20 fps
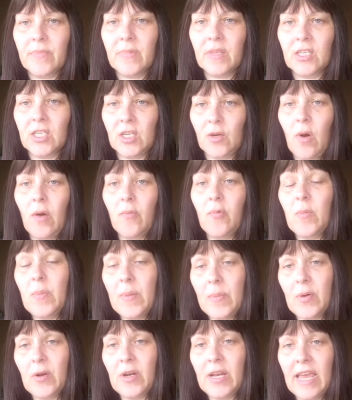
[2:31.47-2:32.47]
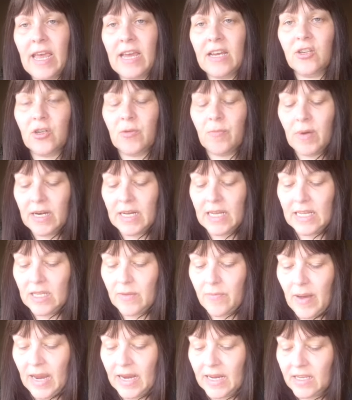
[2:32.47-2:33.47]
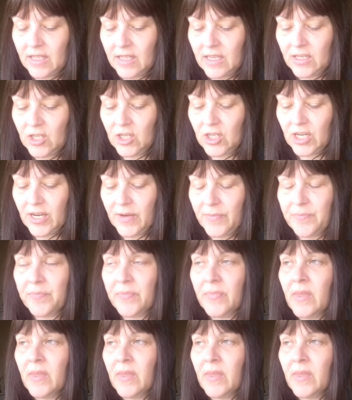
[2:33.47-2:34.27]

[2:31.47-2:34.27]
So I will be putting extra money in the bank this year.